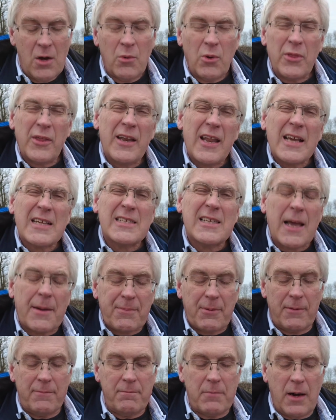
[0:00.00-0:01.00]
Well, the next
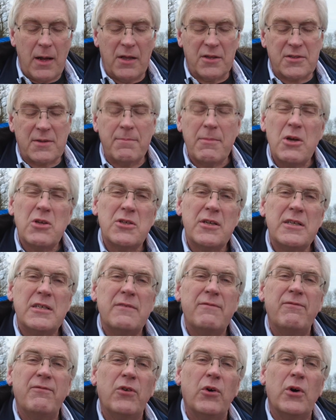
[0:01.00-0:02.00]
couple of miles are mostly
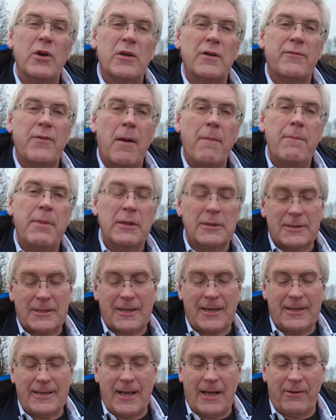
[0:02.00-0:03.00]
devoid of built
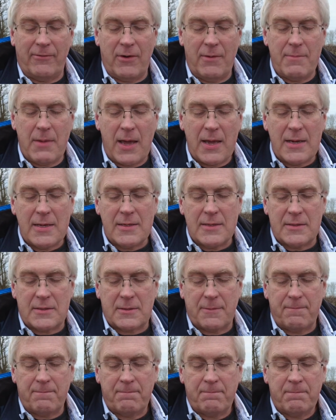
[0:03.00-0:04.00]
canal
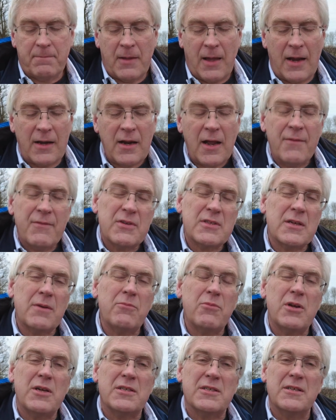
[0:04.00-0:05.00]
remains. And for
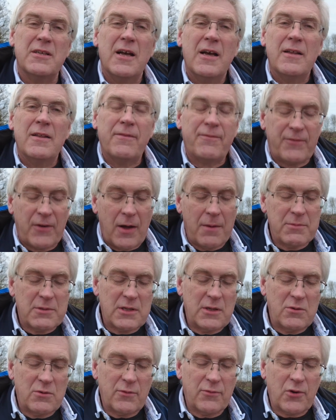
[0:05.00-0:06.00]
some reason, the farms
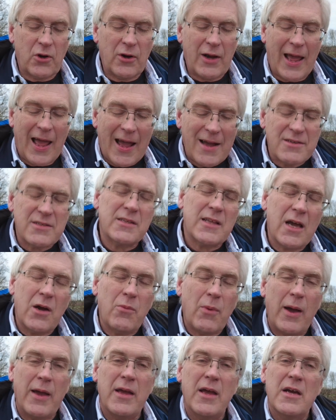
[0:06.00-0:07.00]
seem to have gone out of their
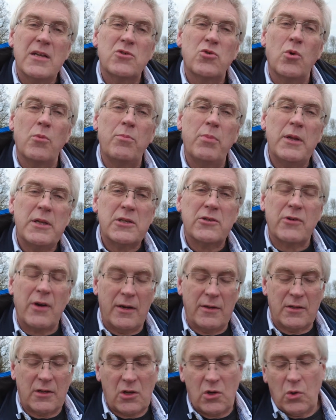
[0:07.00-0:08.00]
way to
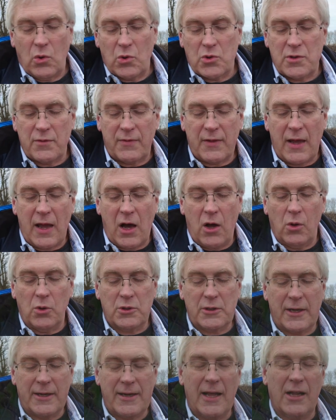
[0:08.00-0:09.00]
obliterate the course of the
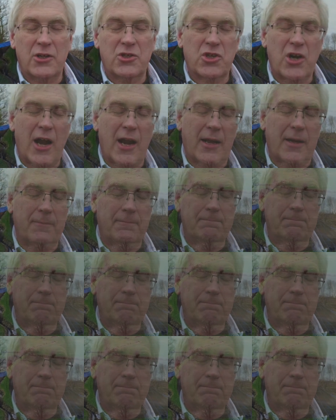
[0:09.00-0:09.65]
old canal track.